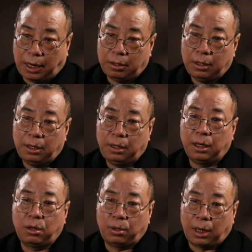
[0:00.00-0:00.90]
but
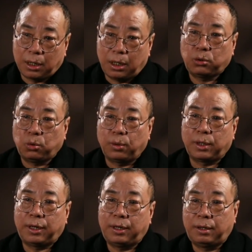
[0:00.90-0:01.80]
rather really
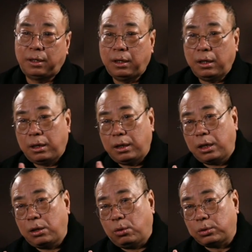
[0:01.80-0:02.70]
entering the
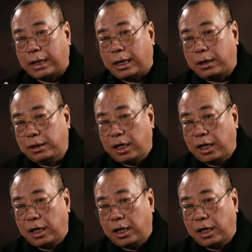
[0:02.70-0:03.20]
overseas market and have